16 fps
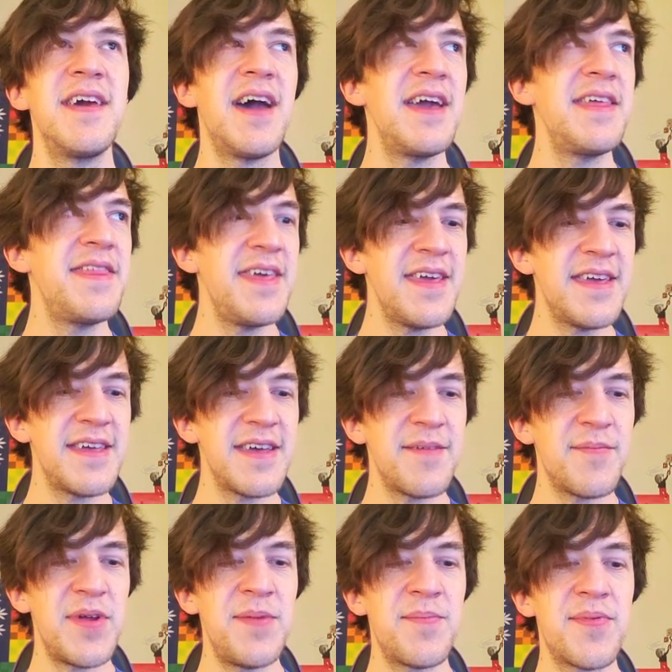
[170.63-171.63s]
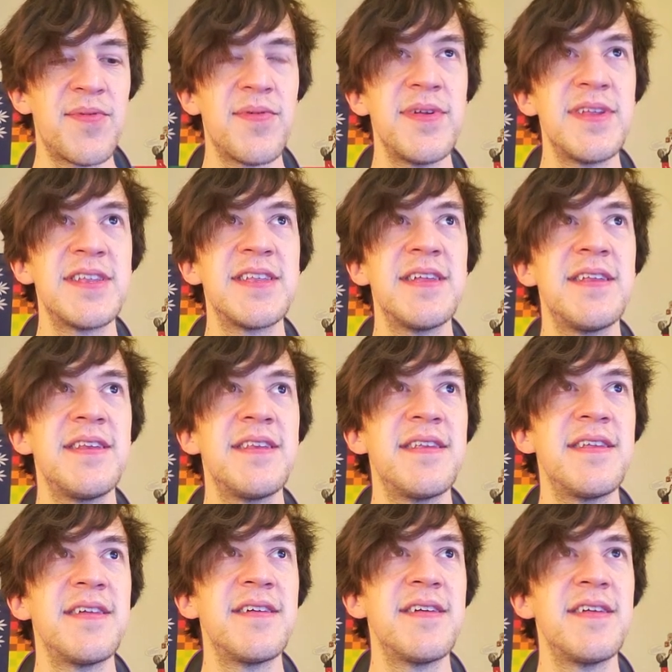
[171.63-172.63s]
I think
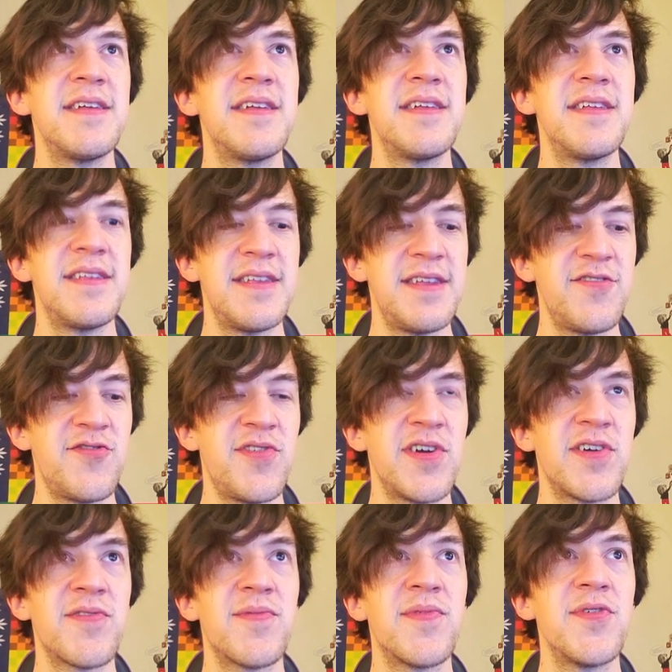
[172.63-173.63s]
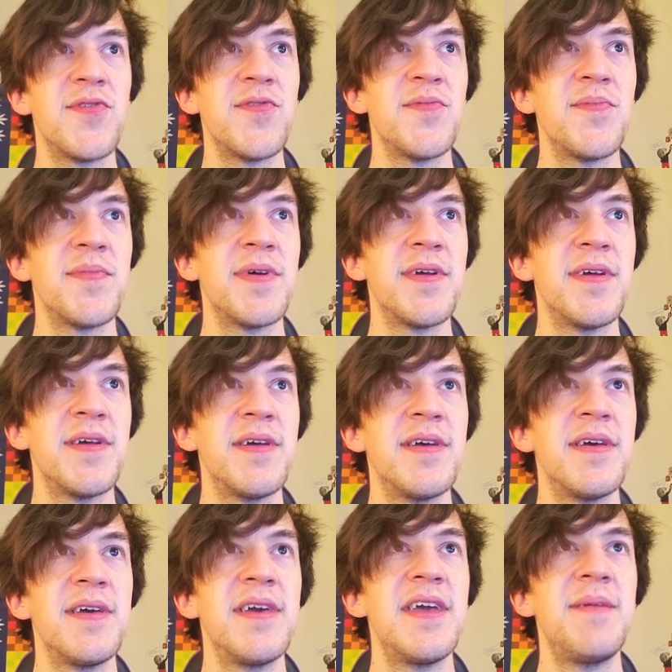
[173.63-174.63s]
Imprison, Trick Room,
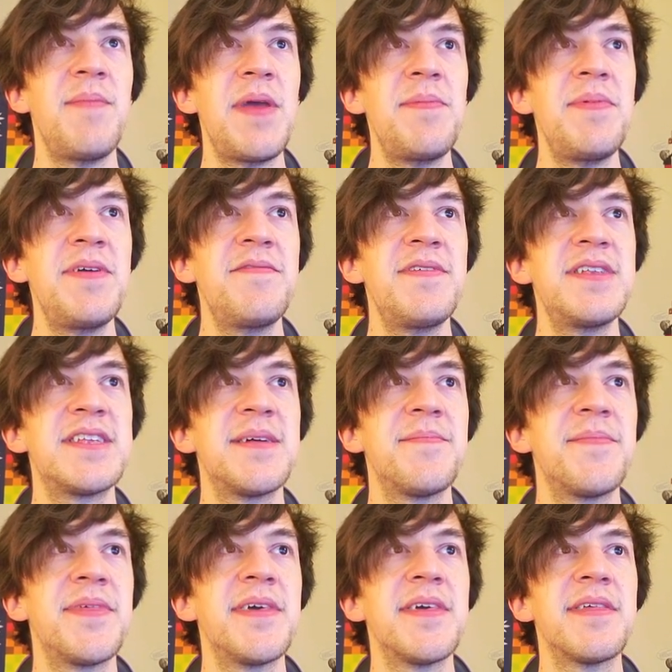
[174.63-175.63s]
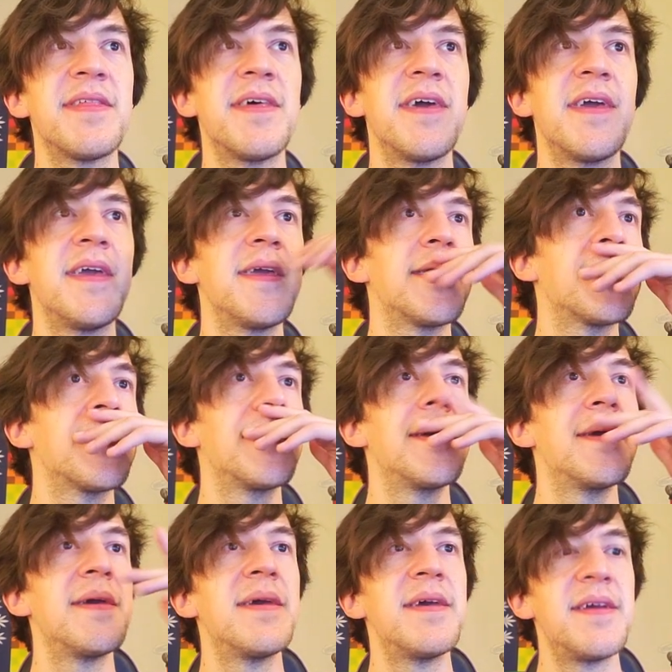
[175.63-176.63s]
and maybe even something like
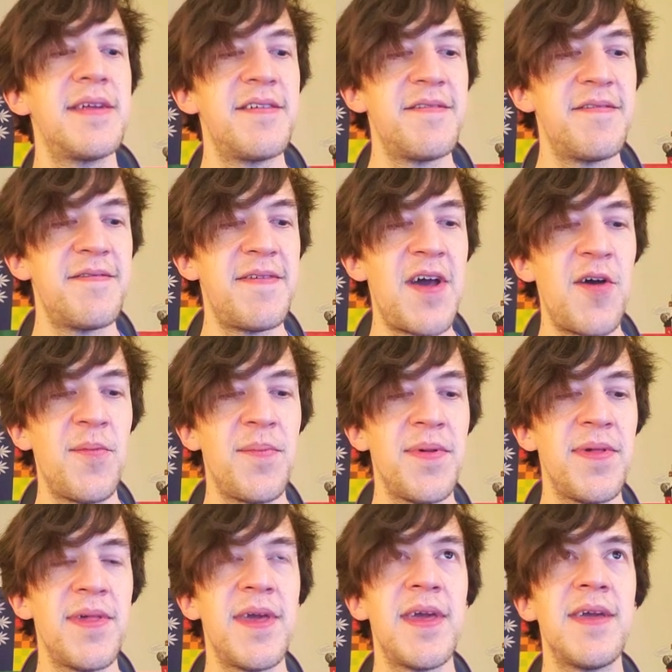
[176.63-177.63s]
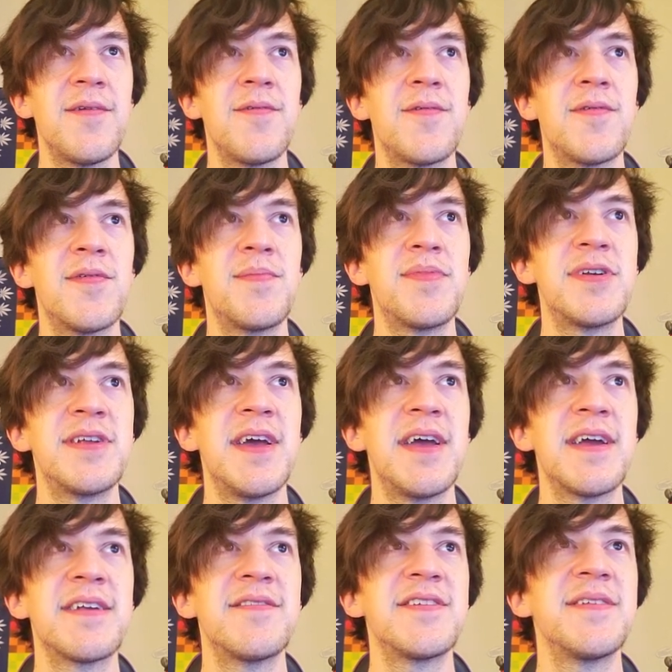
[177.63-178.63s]
Foul Play or
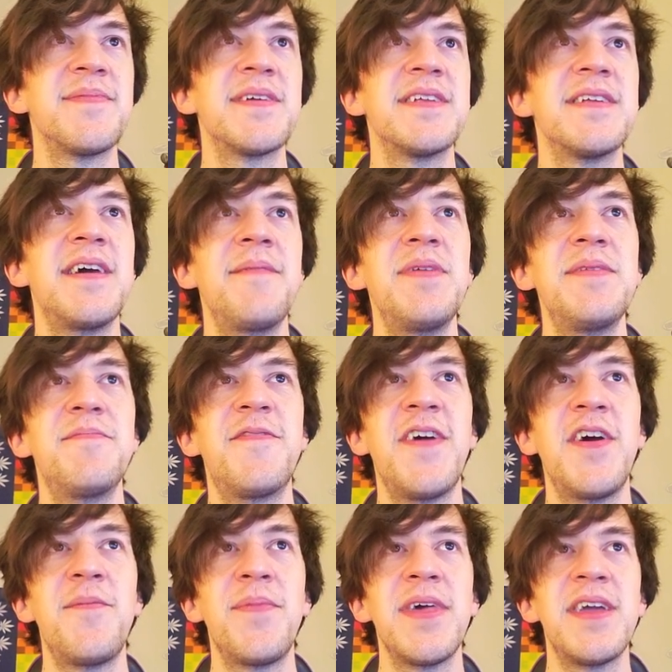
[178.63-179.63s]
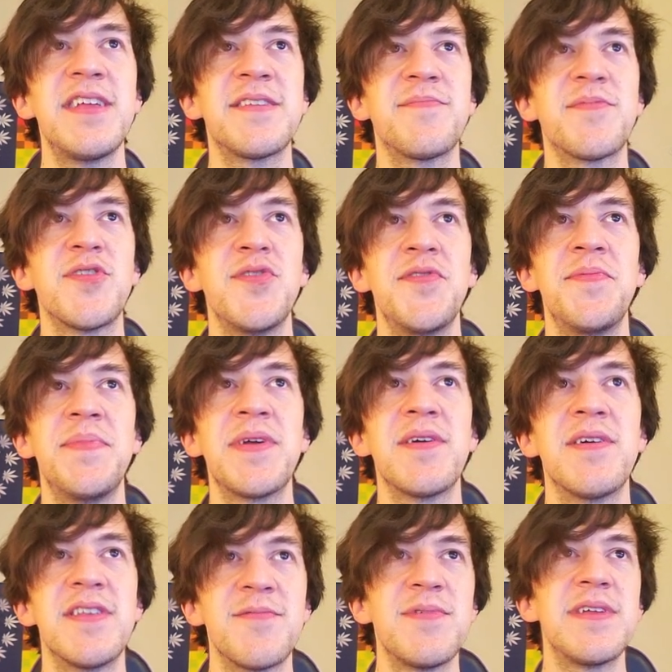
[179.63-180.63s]
Protect or something. I mean, Foul Play is good
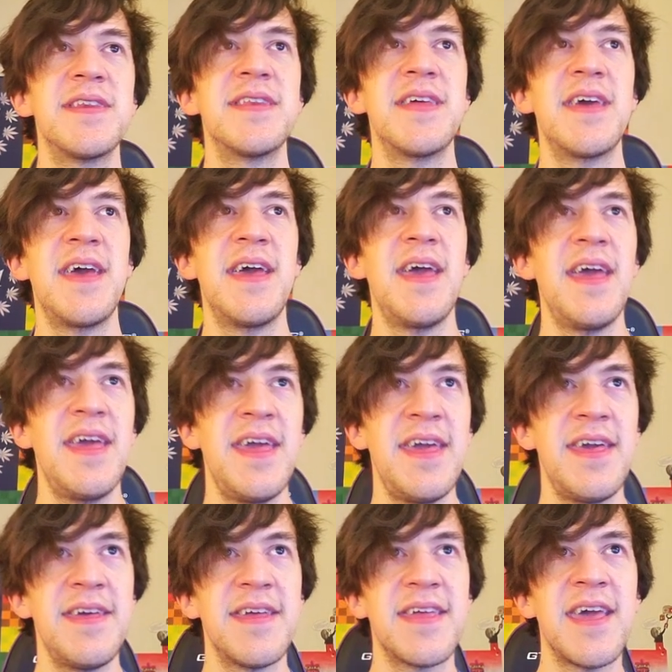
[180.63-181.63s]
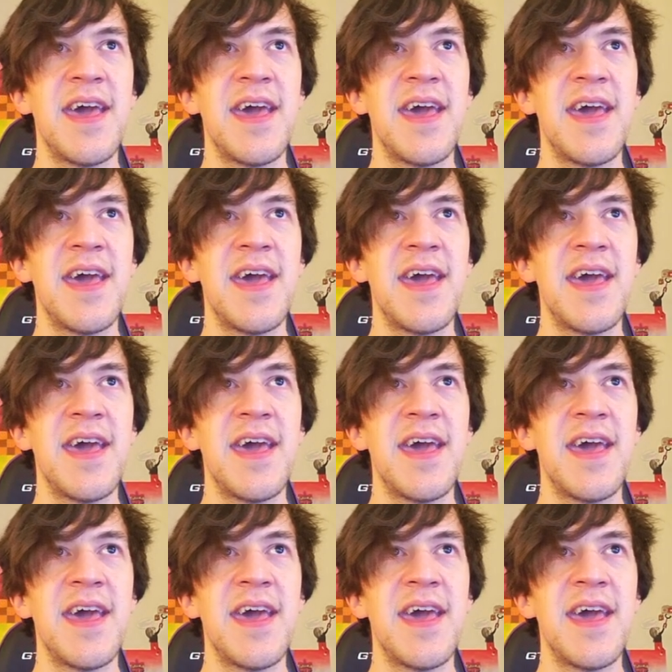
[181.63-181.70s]
because we can hit